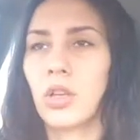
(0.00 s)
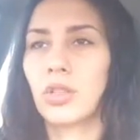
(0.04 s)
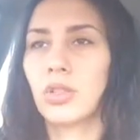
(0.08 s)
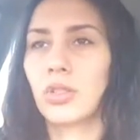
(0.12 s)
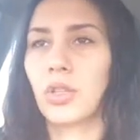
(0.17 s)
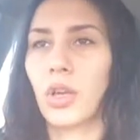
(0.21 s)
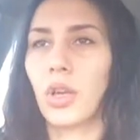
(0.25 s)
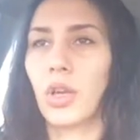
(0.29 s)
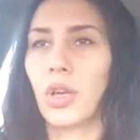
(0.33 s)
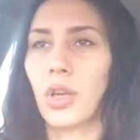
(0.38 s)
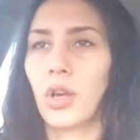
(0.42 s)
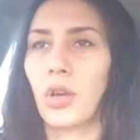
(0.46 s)

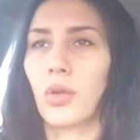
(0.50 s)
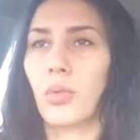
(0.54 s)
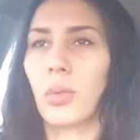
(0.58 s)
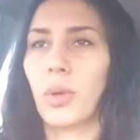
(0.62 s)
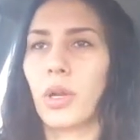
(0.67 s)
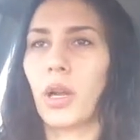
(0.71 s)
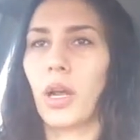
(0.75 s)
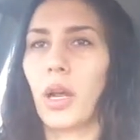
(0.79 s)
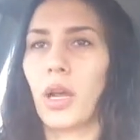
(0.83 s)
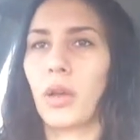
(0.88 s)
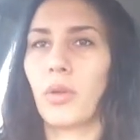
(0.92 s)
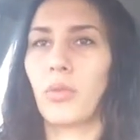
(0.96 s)
So
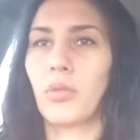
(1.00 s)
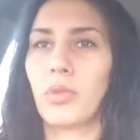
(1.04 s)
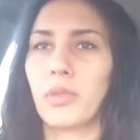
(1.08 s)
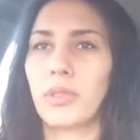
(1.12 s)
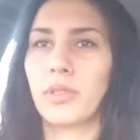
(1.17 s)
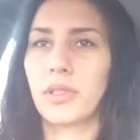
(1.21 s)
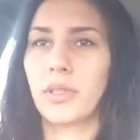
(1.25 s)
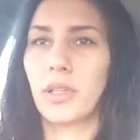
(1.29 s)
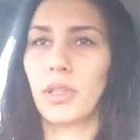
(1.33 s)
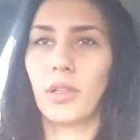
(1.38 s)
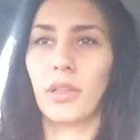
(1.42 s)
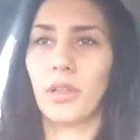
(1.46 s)
when I
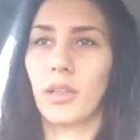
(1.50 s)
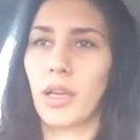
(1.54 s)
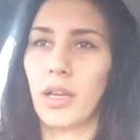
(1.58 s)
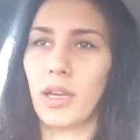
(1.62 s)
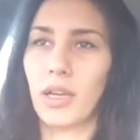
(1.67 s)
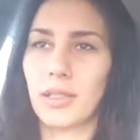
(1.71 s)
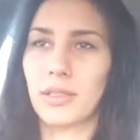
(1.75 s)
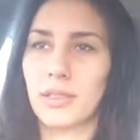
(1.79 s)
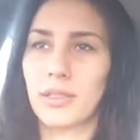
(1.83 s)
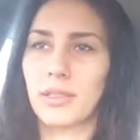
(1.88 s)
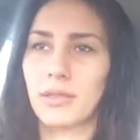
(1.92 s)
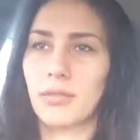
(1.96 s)
was, like,
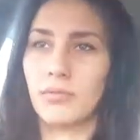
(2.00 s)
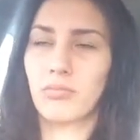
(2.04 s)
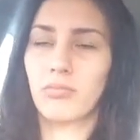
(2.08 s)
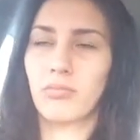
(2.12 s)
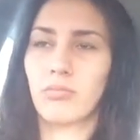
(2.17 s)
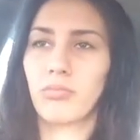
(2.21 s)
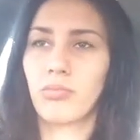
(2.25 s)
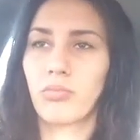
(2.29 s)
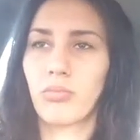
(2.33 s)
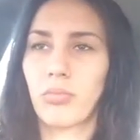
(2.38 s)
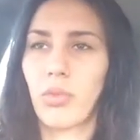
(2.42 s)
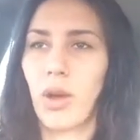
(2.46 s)

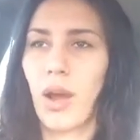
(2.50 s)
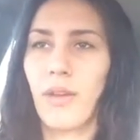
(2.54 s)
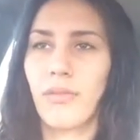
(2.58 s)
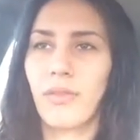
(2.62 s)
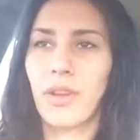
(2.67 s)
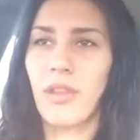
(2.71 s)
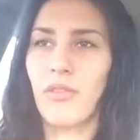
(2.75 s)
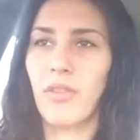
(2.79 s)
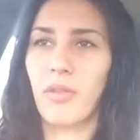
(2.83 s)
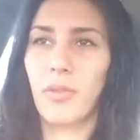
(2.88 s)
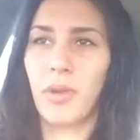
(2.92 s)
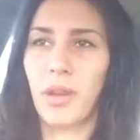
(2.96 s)
I've
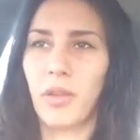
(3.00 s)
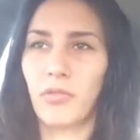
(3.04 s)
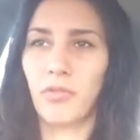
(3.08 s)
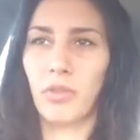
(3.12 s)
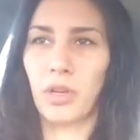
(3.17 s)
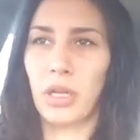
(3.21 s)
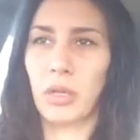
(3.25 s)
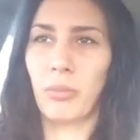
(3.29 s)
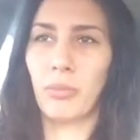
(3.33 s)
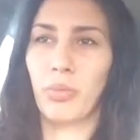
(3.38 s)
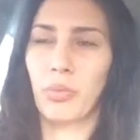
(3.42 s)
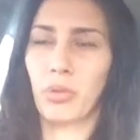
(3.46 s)
never been
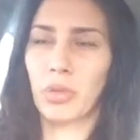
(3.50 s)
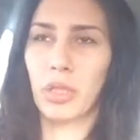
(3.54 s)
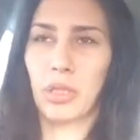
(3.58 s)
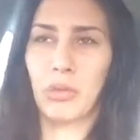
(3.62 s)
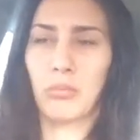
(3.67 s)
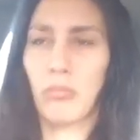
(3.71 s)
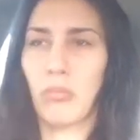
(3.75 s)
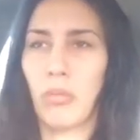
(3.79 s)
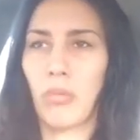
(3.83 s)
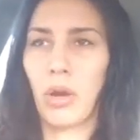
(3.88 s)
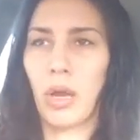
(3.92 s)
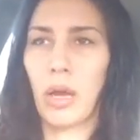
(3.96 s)
really
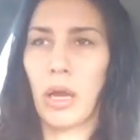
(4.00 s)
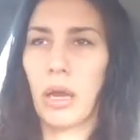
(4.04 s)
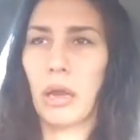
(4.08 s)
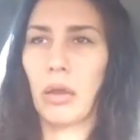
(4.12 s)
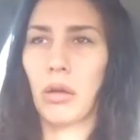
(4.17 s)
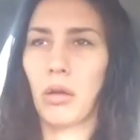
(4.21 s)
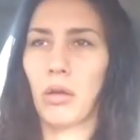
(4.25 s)
bullied my